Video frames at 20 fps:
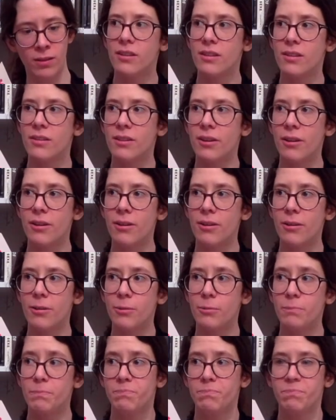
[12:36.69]

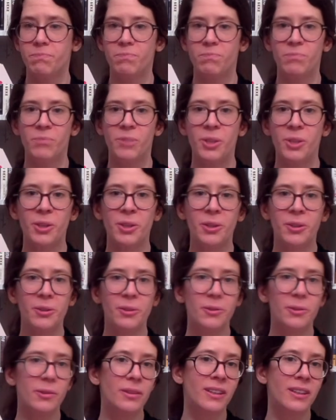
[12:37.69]
So, you know,